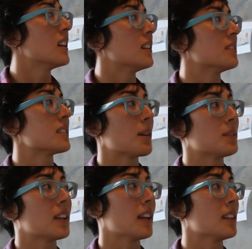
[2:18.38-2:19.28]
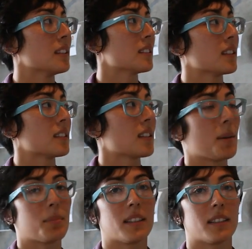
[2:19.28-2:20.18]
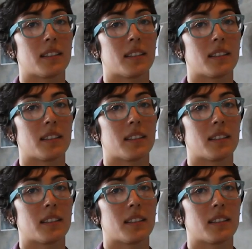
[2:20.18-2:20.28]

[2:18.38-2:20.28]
simultaneous things happening,